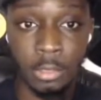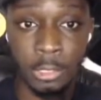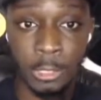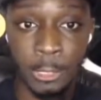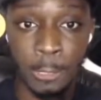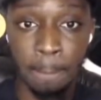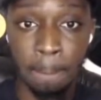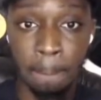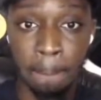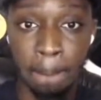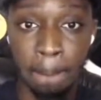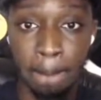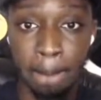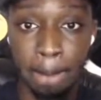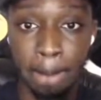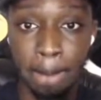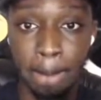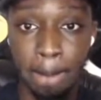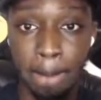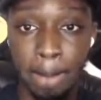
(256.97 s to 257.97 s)

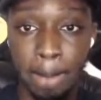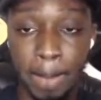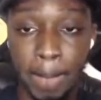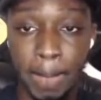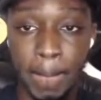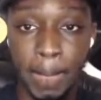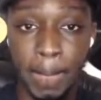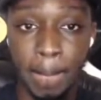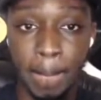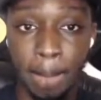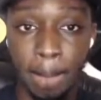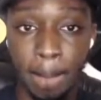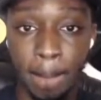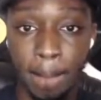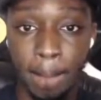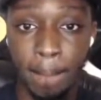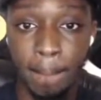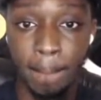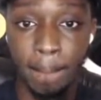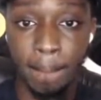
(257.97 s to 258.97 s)

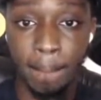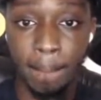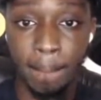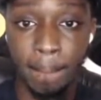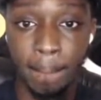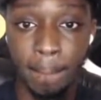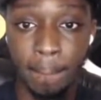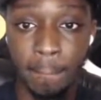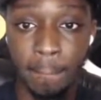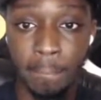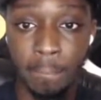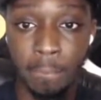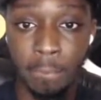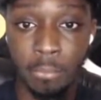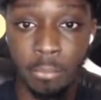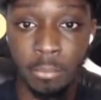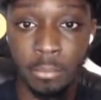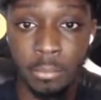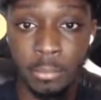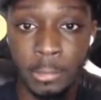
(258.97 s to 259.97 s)

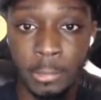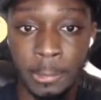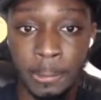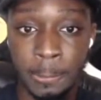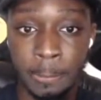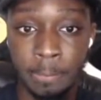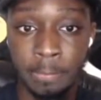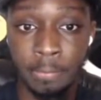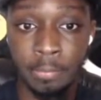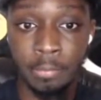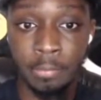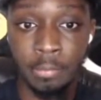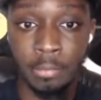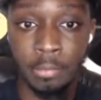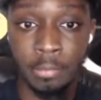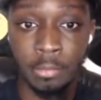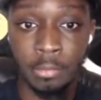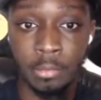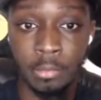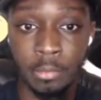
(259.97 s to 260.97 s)

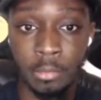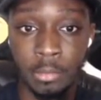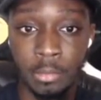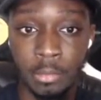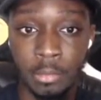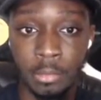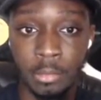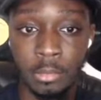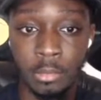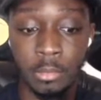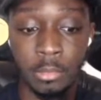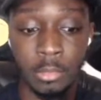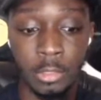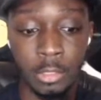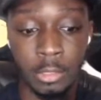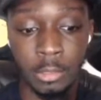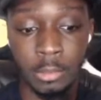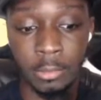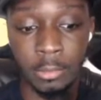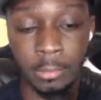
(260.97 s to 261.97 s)

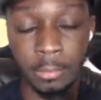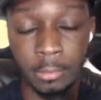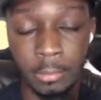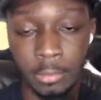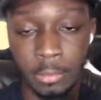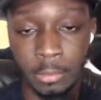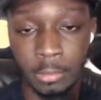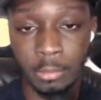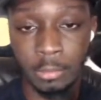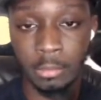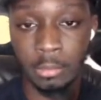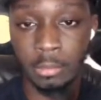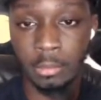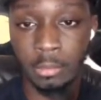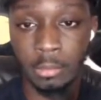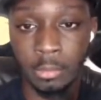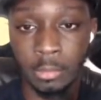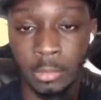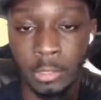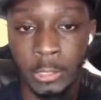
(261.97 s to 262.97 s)

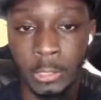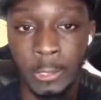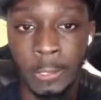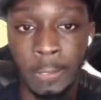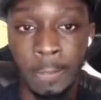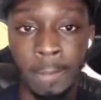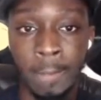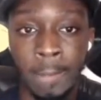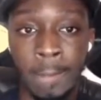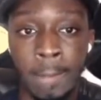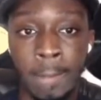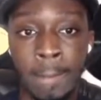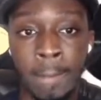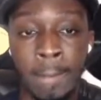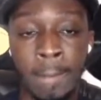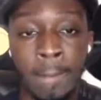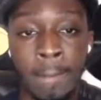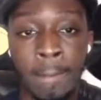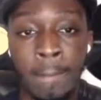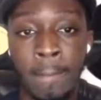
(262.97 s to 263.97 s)

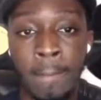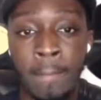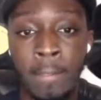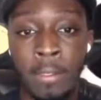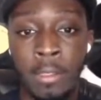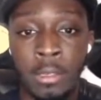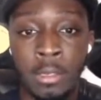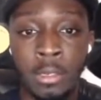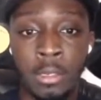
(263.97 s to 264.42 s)
(not speaking)